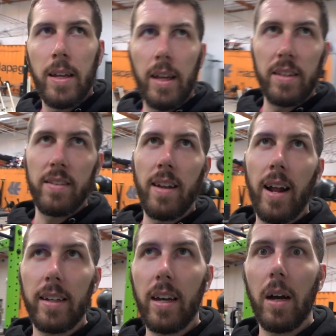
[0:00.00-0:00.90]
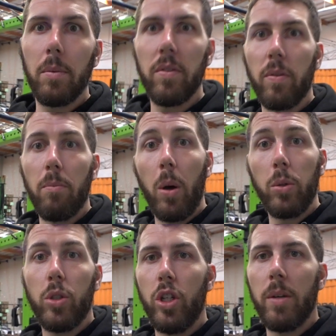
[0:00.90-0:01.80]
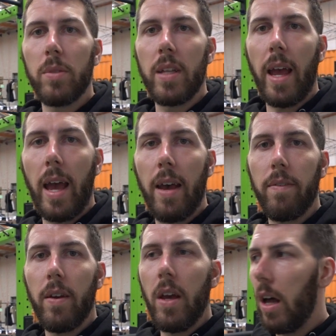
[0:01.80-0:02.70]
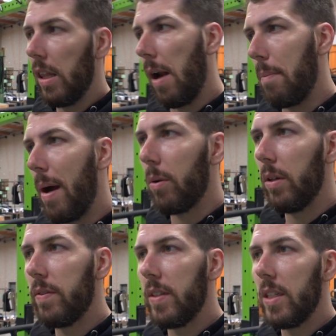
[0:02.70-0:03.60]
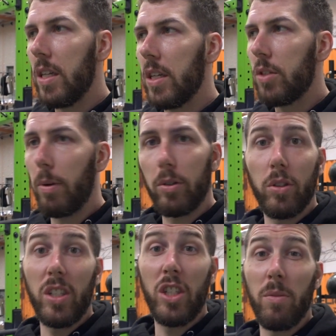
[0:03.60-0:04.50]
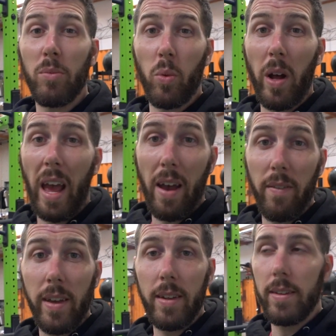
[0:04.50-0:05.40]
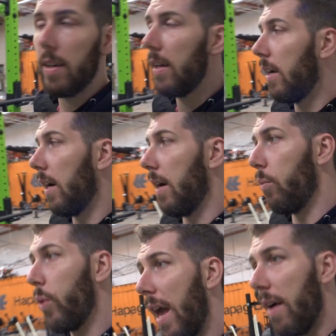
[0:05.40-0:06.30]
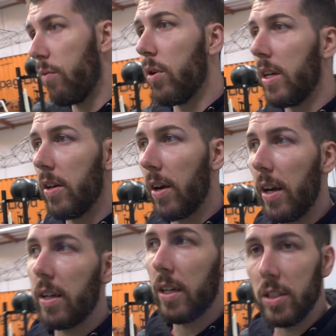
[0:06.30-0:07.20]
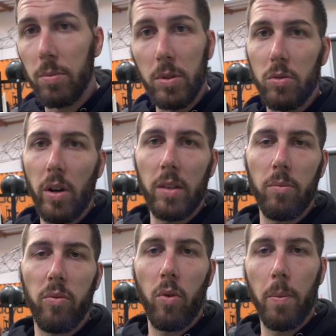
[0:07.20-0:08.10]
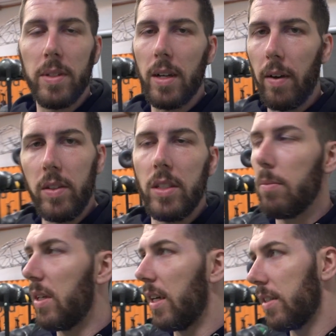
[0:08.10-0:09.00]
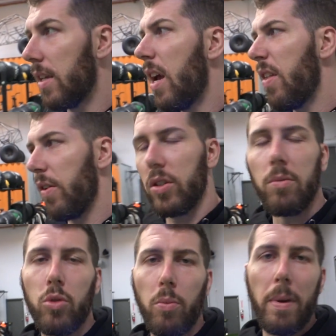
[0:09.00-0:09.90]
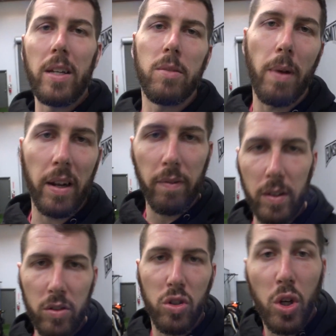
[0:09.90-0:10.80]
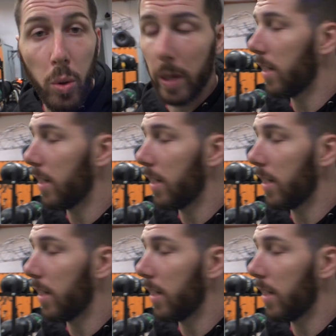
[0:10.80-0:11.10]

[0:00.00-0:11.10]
It's not common for most gyms to have. A lot of powerlifting specialty gyms will have it. We have one here at GUNSMITH Strength and Performance, obviously, because there are some tremendous benefits to it.